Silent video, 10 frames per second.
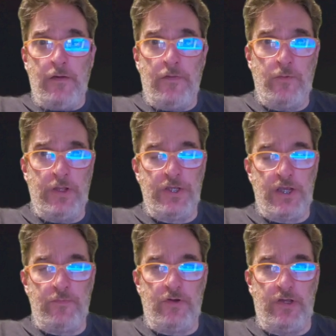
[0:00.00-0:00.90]
the
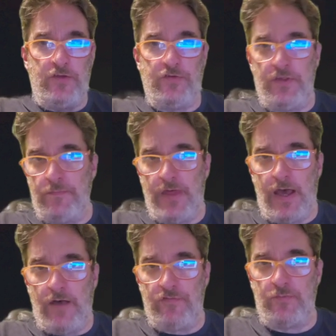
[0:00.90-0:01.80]
Windjammer, it seemed to
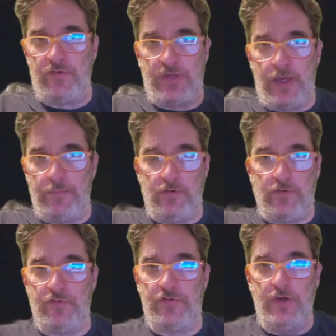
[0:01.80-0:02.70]
have some
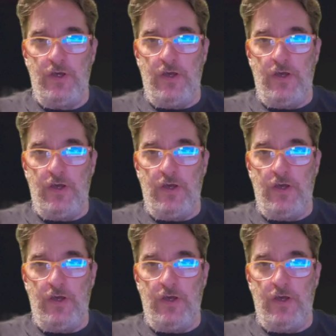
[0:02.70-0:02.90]
staples